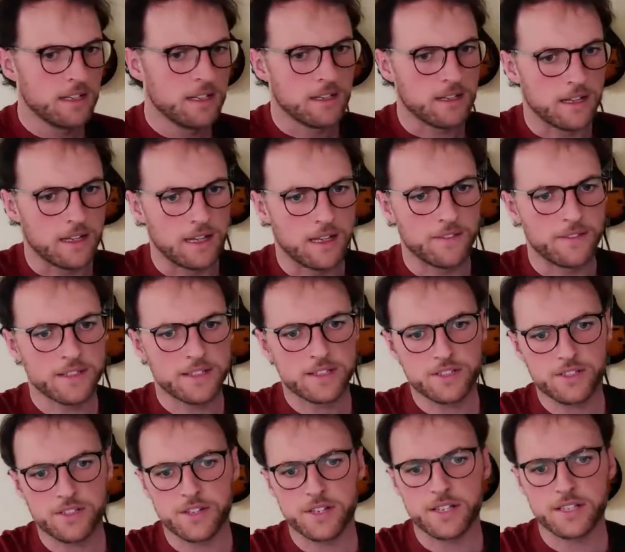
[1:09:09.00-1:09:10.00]
on the
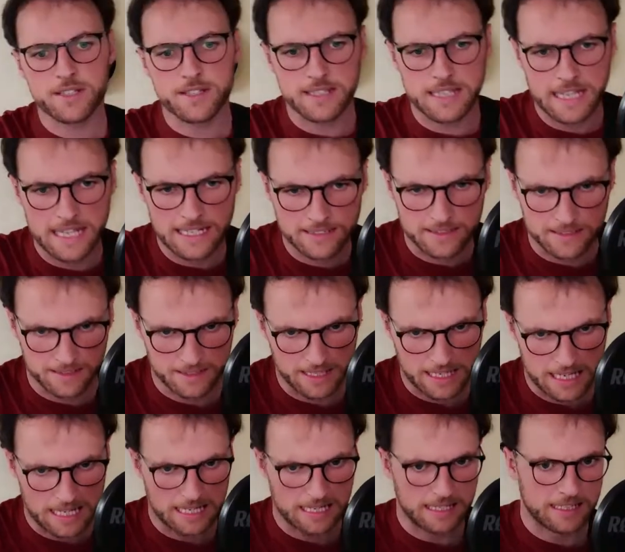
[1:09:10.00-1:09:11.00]
streets at
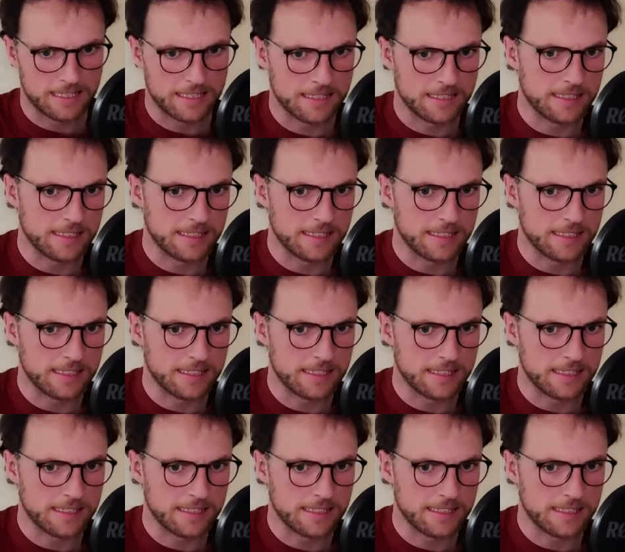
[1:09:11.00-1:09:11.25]
night.